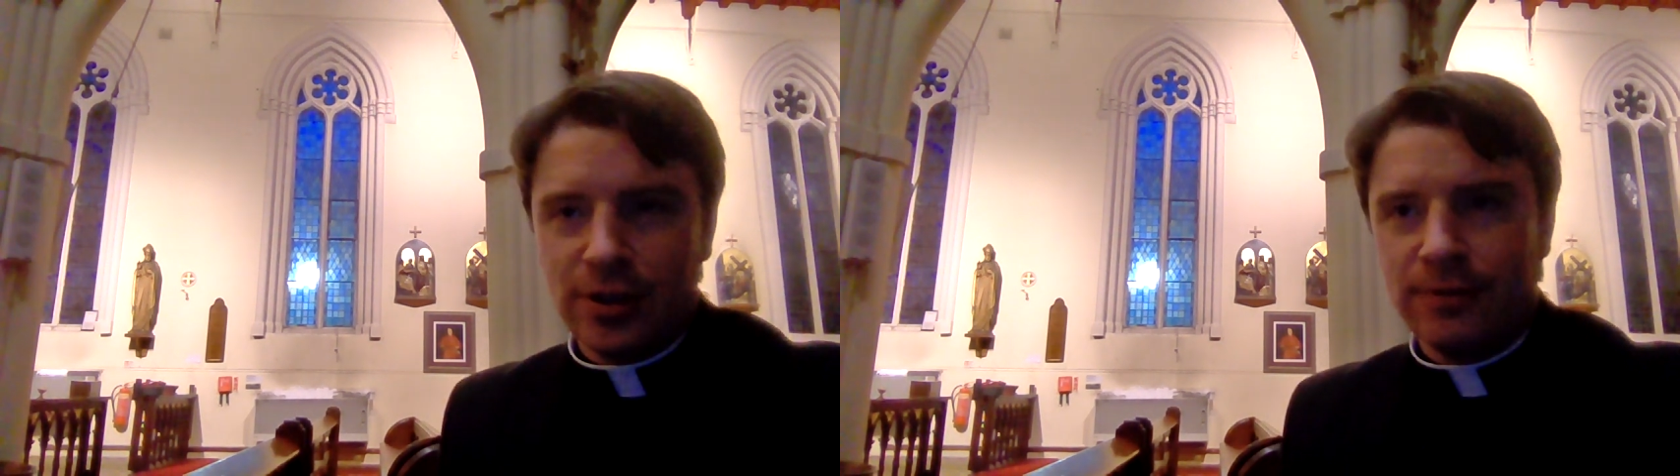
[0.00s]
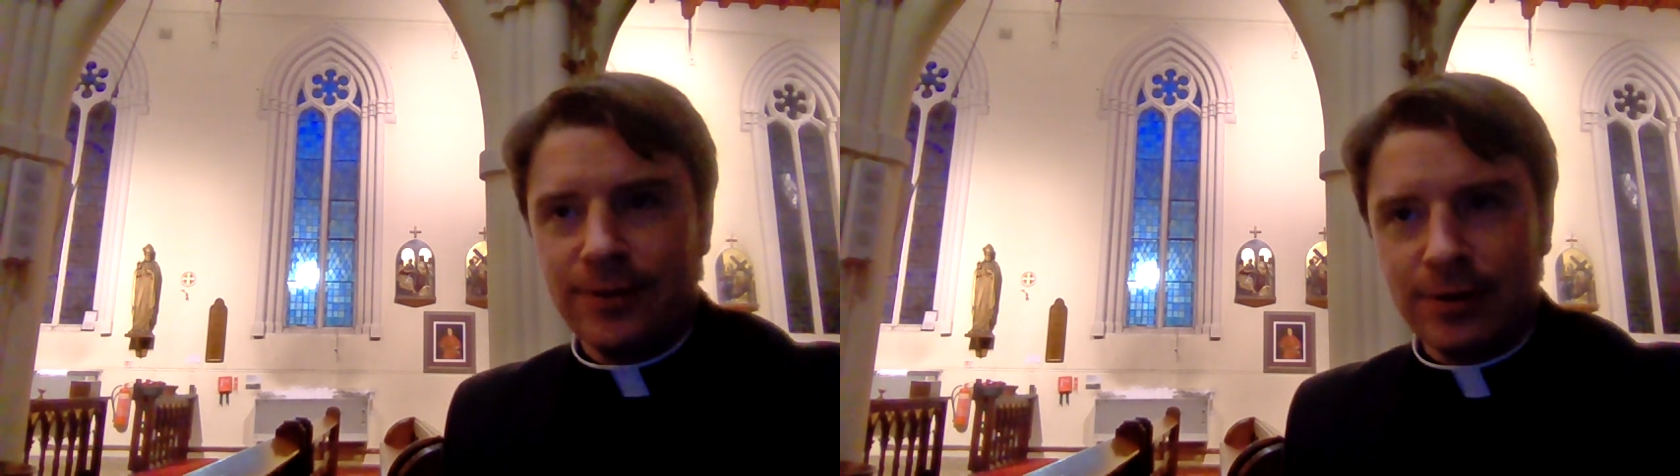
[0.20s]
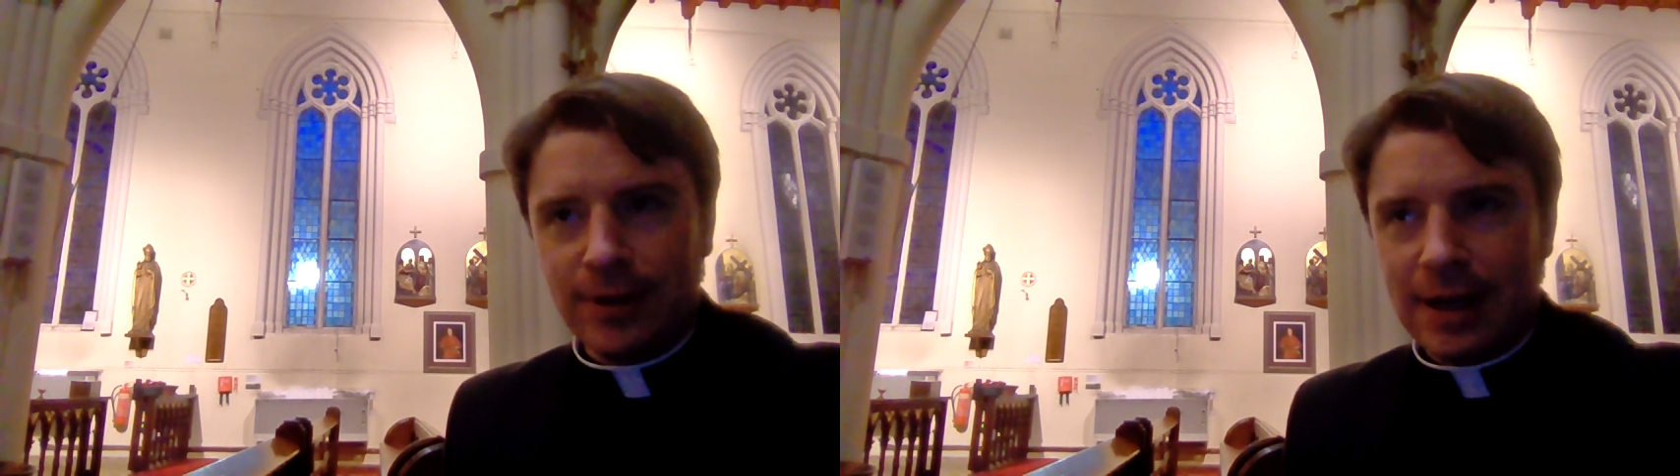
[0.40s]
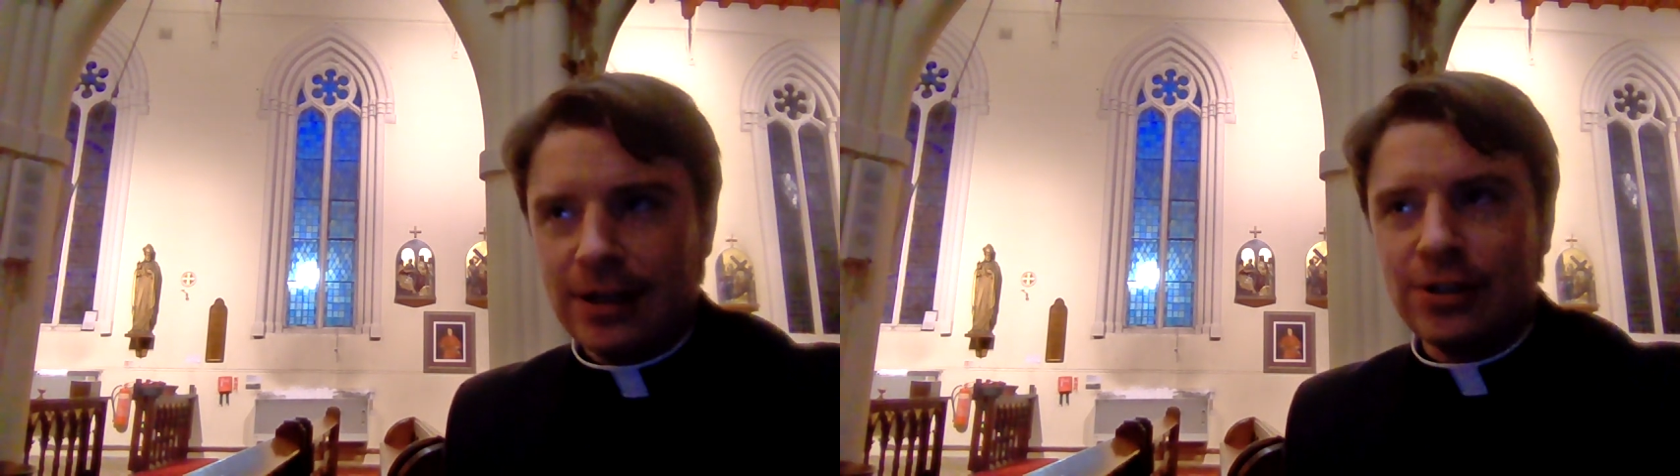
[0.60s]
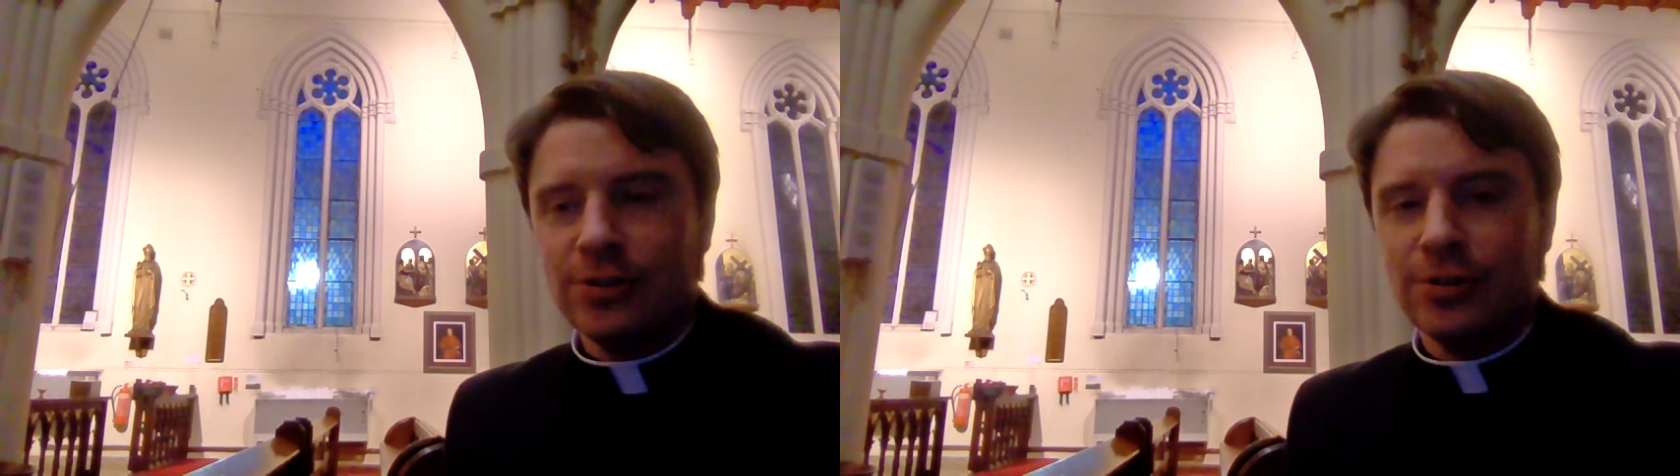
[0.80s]
on
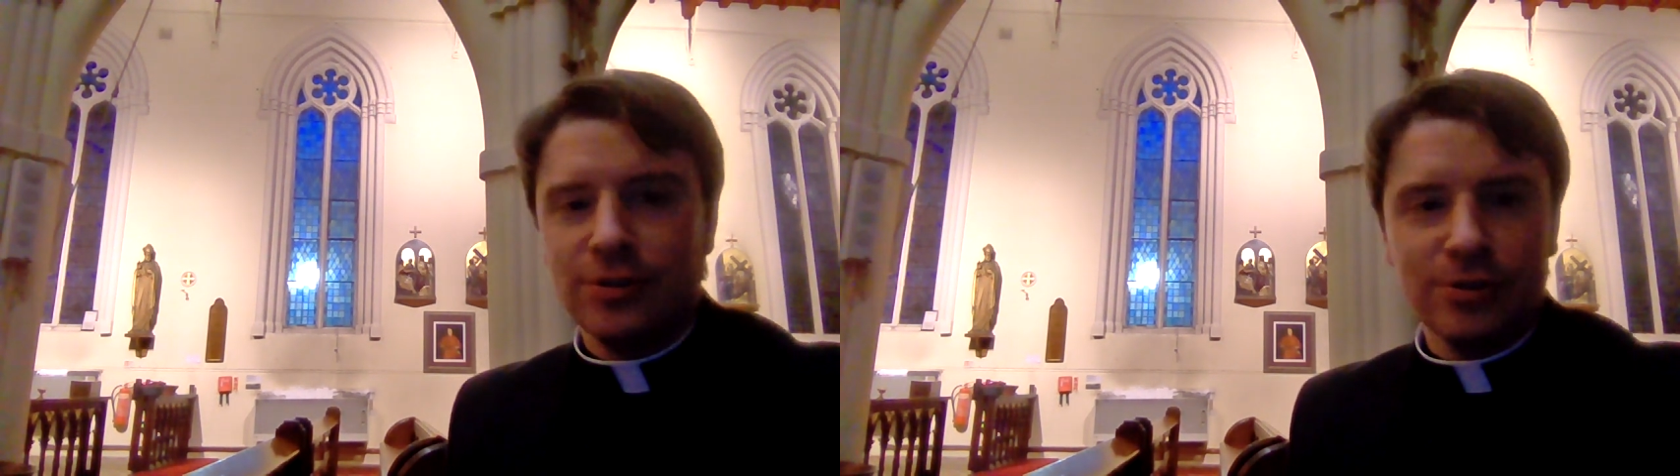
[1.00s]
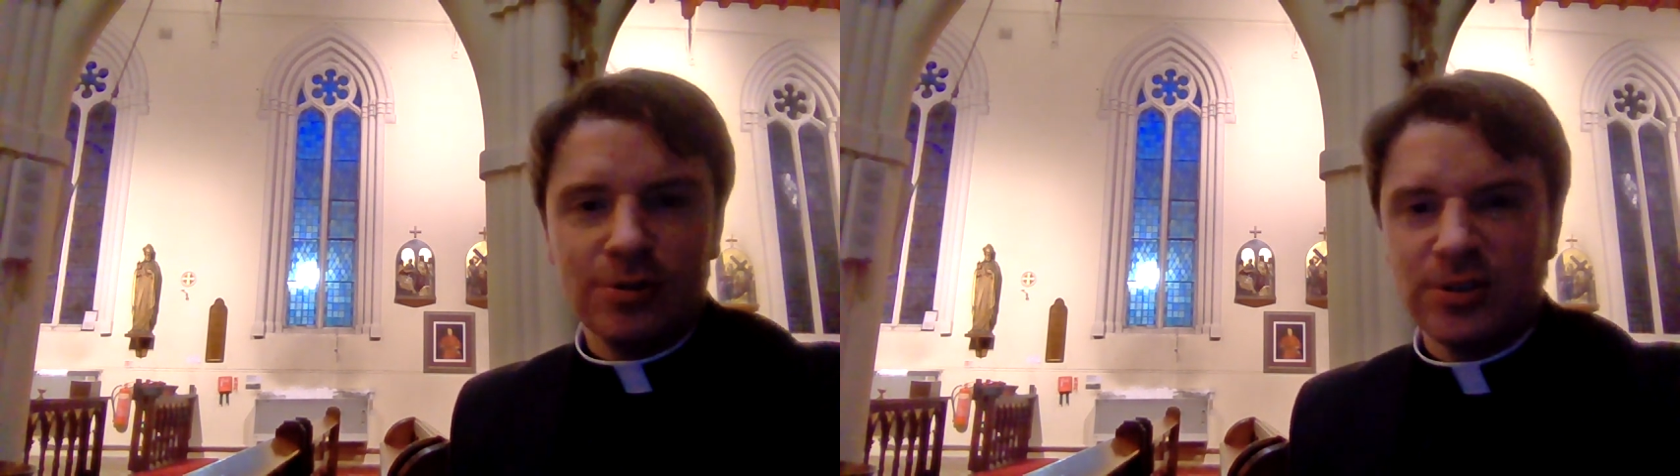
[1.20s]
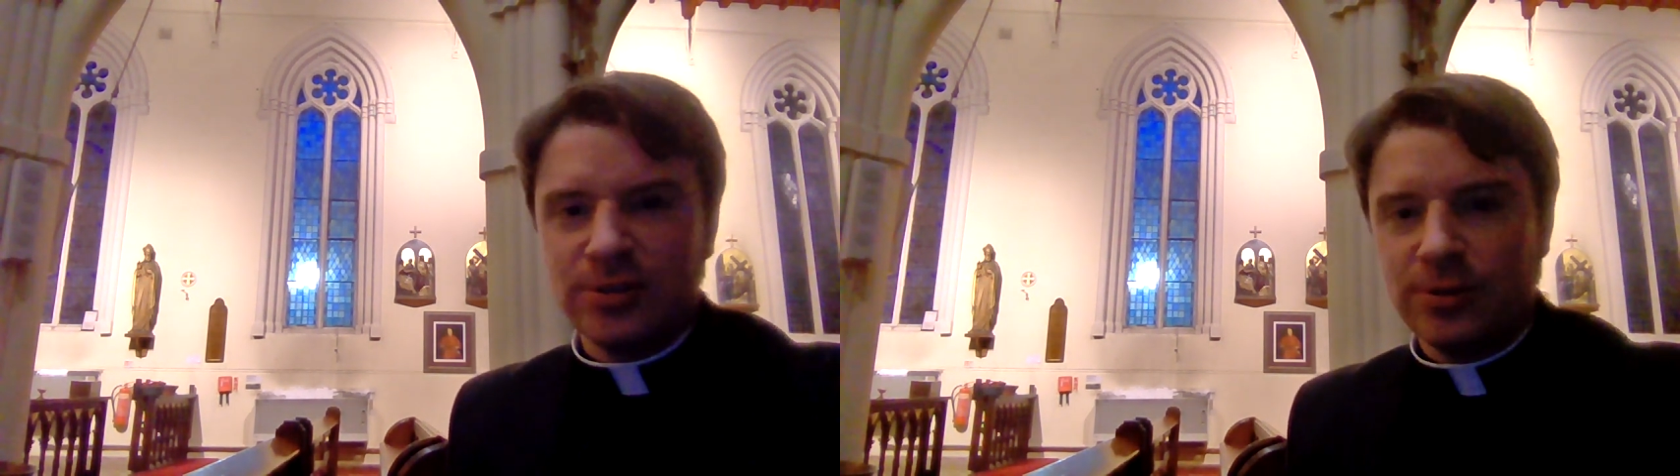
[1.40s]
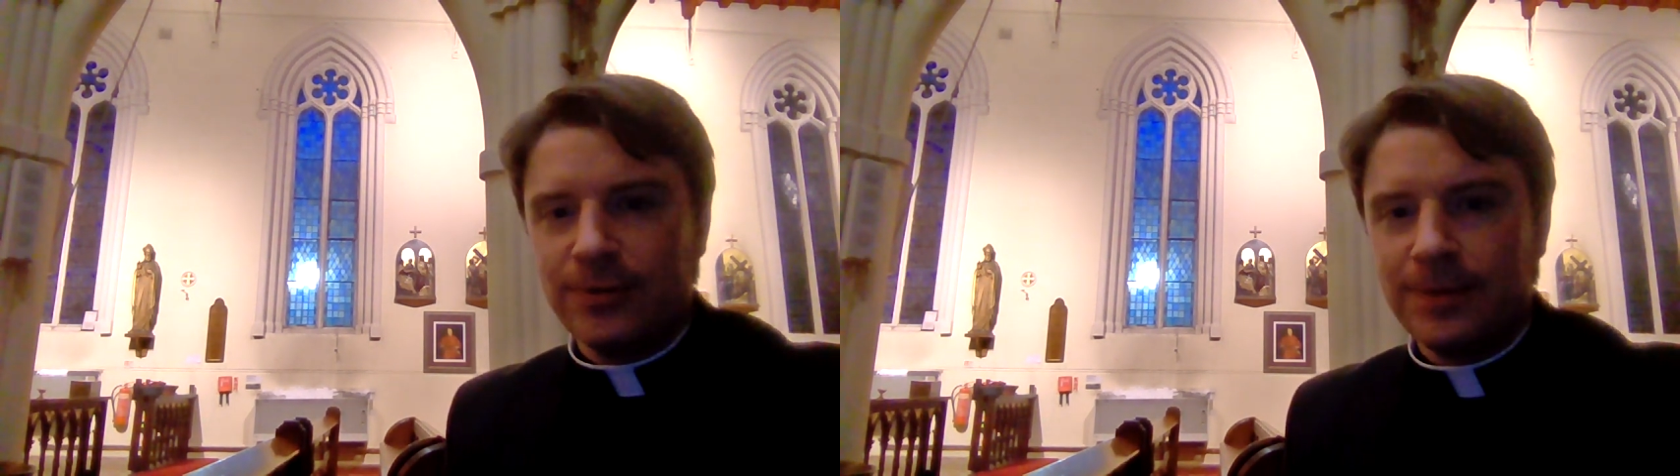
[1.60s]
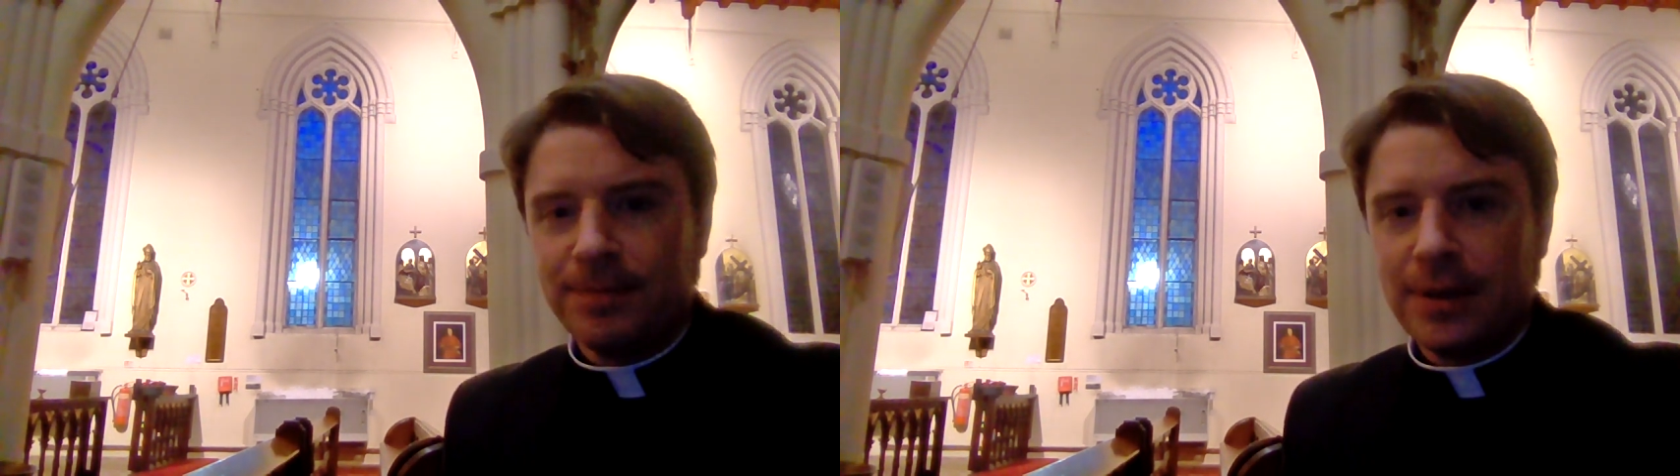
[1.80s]
vocations or sort of,